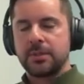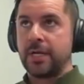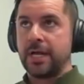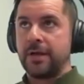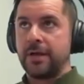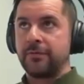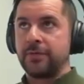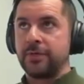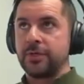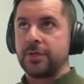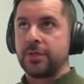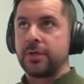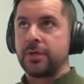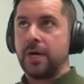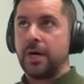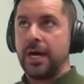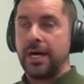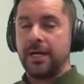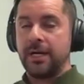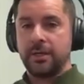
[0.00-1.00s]
Yeah, whenever you
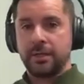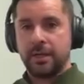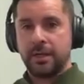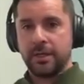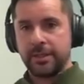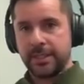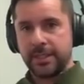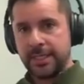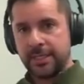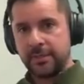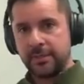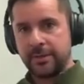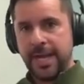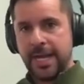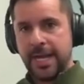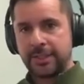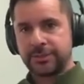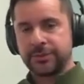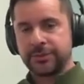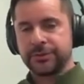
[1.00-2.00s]
go higher on the
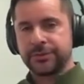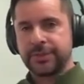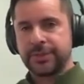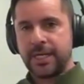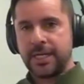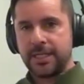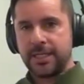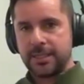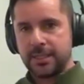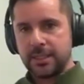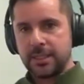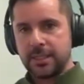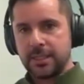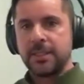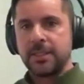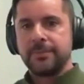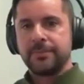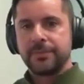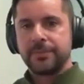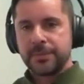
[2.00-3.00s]
international side,
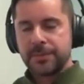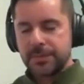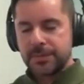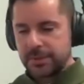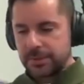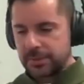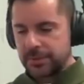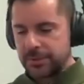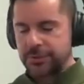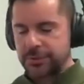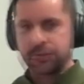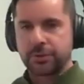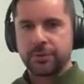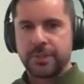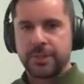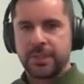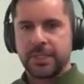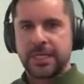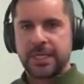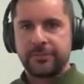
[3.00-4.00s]
the
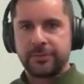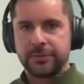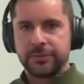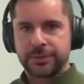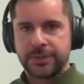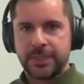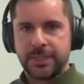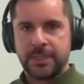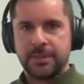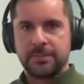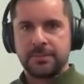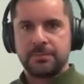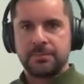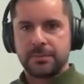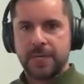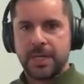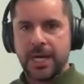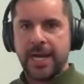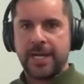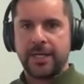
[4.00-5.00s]
scrutiny levels get
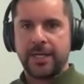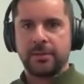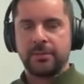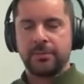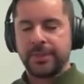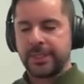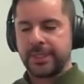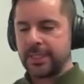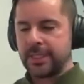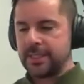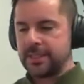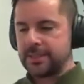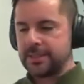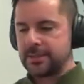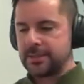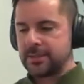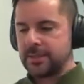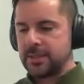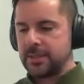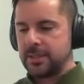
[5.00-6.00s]
higher
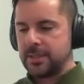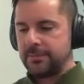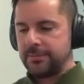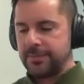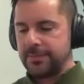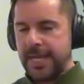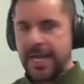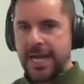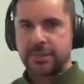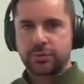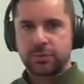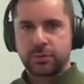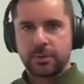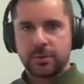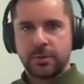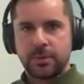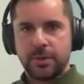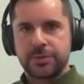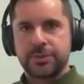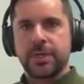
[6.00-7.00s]
because that's
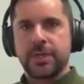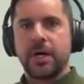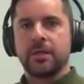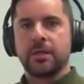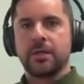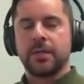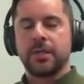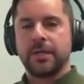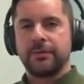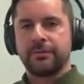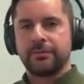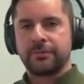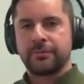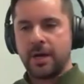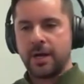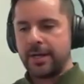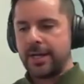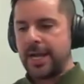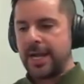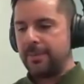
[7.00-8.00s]
where most online
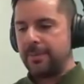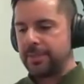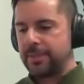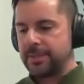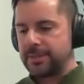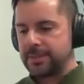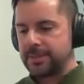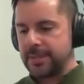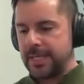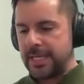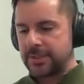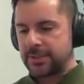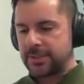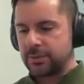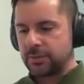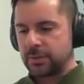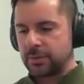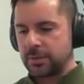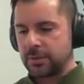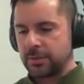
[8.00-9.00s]
fraud happens.
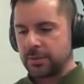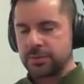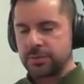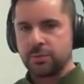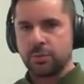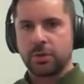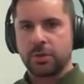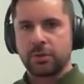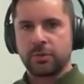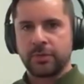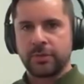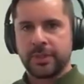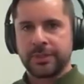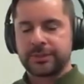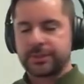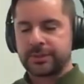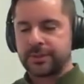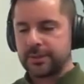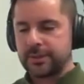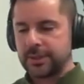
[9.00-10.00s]
That's where there's more
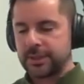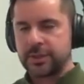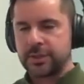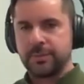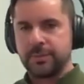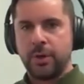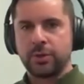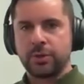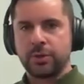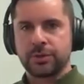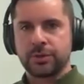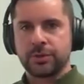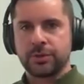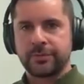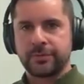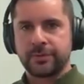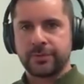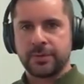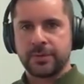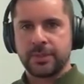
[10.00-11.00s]
risk
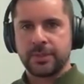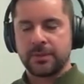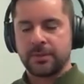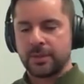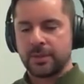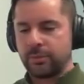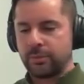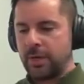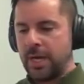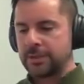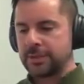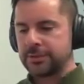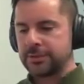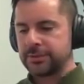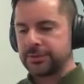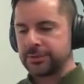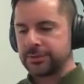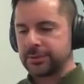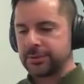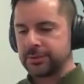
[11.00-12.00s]
exposure for the
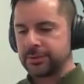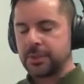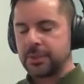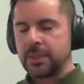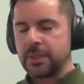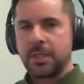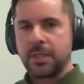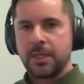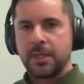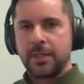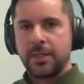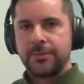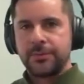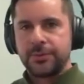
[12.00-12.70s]
processors.